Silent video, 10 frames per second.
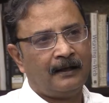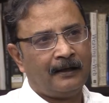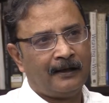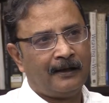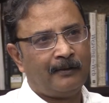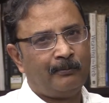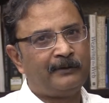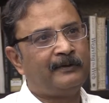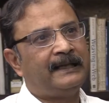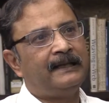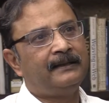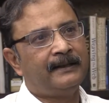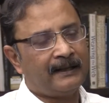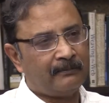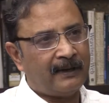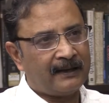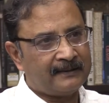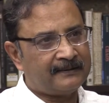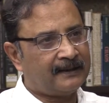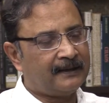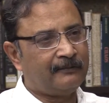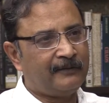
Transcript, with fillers: uh, between India and Pakistan,